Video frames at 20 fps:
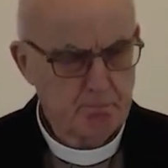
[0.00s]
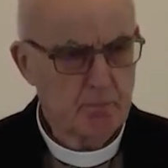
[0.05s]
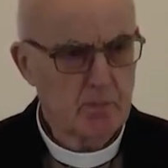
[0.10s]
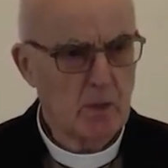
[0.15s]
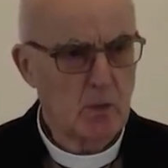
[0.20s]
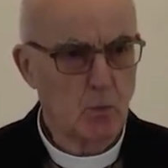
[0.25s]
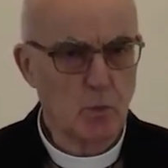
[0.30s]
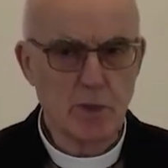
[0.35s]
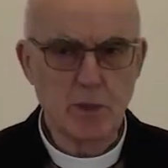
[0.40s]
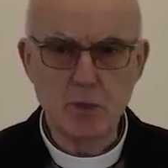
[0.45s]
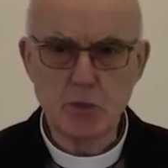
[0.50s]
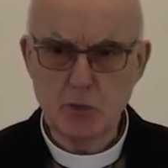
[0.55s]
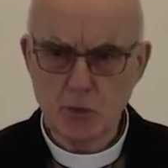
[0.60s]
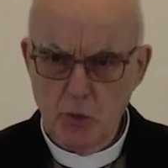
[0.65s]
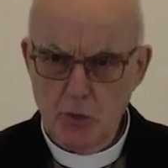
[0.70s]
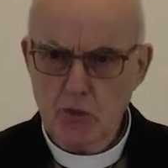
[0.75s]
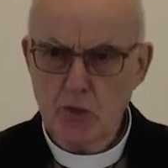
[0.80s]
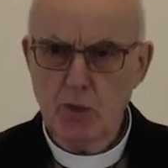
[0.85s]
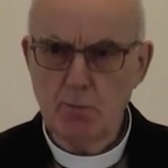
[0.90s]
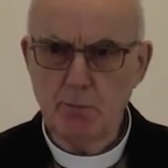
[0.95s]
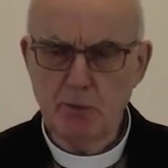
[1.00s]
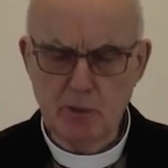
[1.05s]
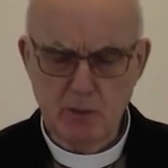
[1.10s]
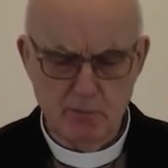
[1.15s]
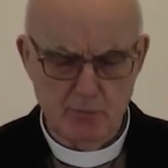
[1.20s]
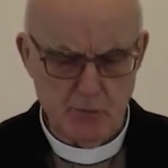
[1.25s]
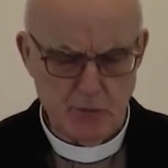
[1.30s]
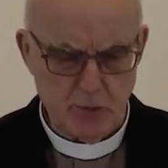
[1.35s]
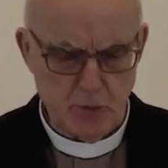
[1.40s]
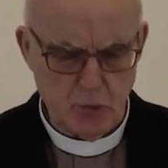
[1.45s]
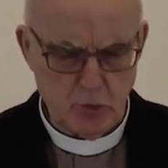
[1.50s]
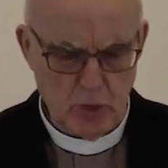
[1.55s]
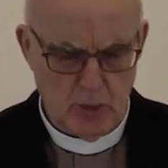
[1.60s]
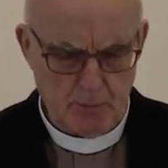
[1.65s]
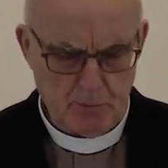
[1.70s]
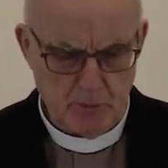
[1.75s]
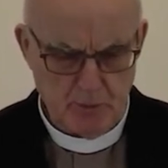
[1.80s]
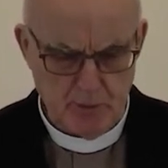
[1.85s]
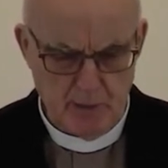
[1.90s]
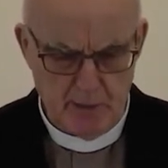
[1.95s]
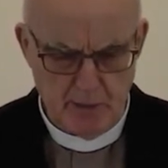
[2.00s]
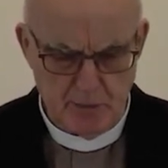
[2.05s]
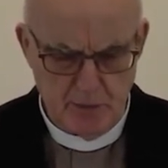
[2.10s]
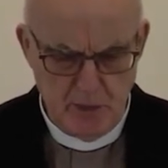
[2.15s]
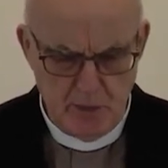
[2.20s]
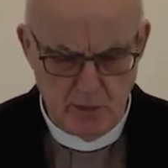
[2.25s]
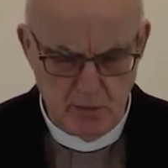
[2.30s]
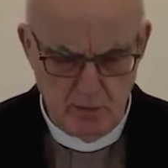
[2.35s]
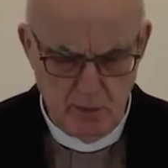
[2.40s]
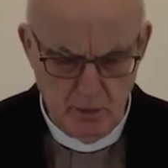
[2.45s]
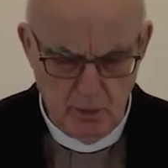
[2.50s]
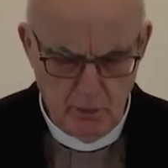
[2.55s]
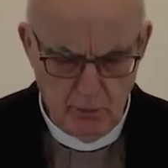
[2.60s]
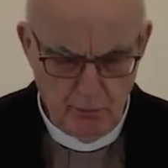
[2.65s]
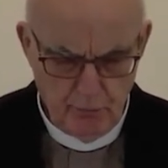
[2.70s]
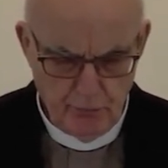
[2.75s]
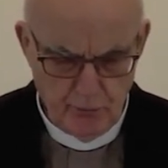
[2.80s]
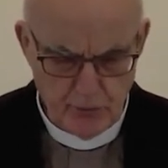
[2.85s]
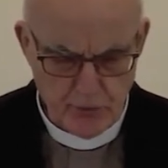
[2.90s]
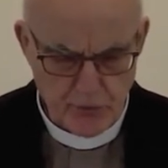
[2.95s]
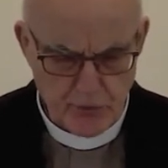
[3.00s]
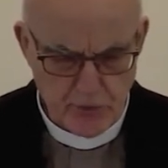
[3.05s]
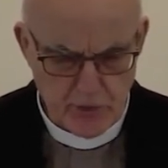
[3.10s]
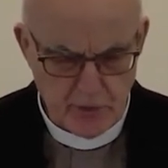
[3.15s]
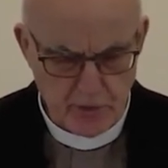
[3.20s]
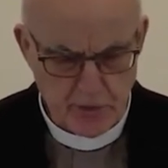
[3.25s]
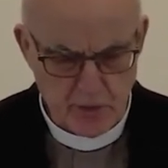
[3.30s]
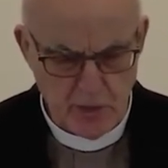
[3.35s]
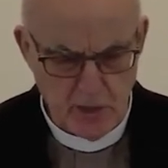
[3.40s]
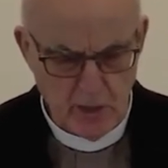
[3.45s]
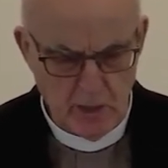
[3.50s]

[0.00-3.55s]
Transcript: We saw something of this in chapter 19, verse 6.